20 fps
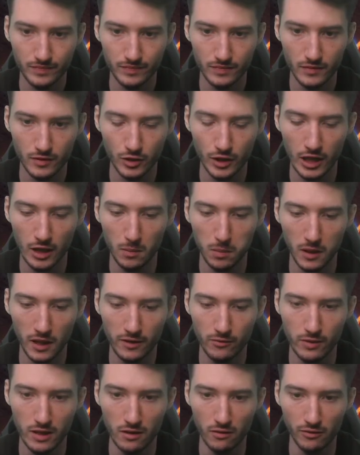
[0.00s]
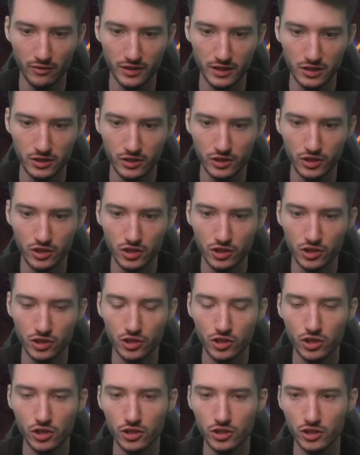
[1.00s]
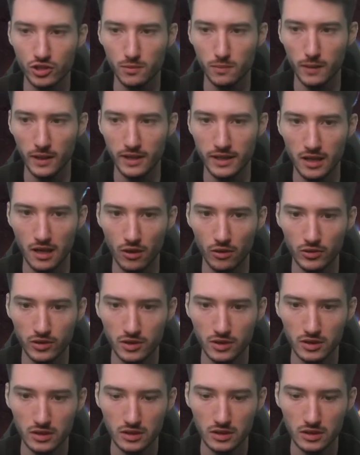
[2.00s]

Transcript: You gotta play well with it. You shouldn't just play it out